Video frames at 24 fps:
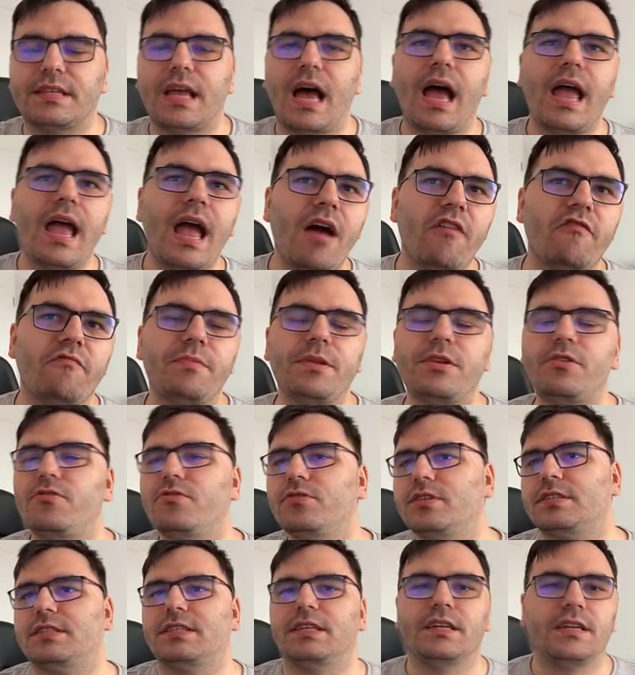I have been
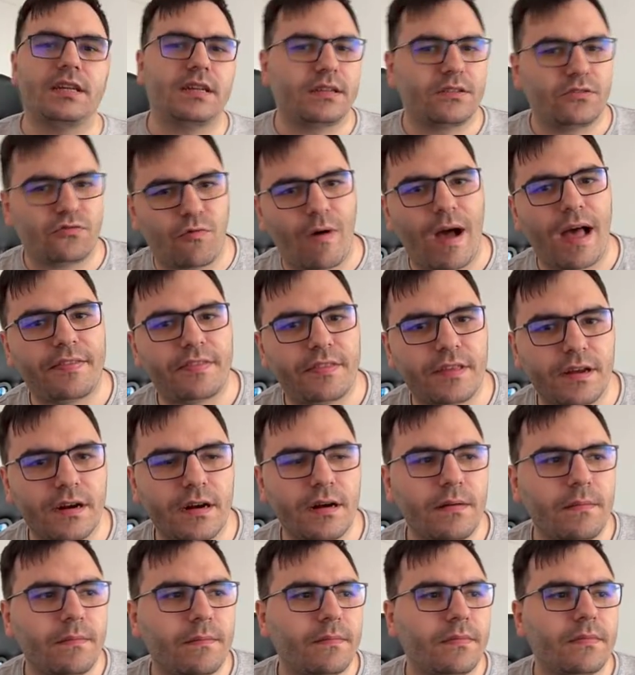using Twitter